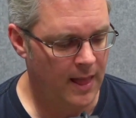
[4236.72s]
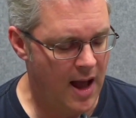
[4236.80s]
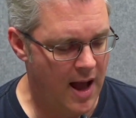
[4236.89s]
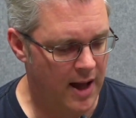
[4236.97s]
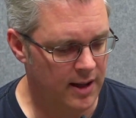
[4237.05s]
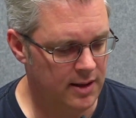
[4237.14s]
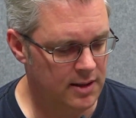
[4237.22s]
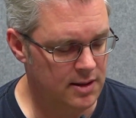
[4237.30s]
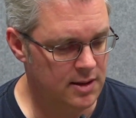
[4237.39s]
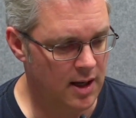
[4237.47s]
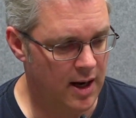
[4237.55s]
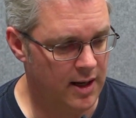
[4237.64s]

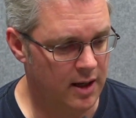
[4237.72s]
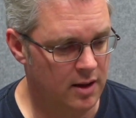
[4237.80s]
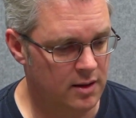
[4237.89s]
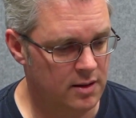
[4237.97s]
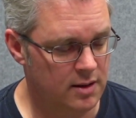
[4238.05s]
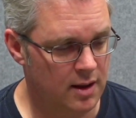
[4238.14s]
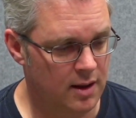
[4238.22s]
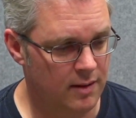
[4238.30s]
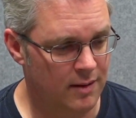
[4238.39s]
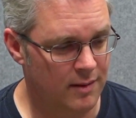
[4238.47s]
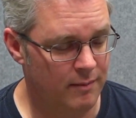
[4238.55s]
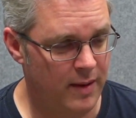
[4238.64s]
and it could
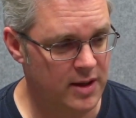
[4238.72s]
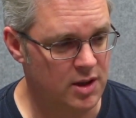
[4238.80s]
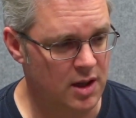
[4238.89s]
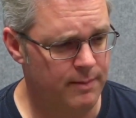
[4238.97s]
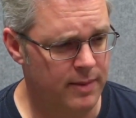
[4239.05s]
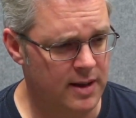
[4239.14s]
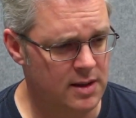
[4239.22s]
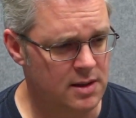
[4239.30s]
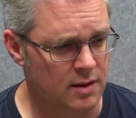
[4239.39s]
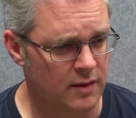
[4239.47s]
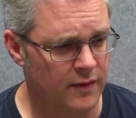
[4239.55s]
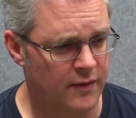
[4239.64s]
basically be
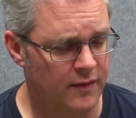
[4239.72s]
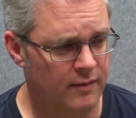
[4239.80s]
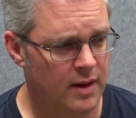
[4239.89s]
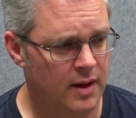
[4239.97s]
sort of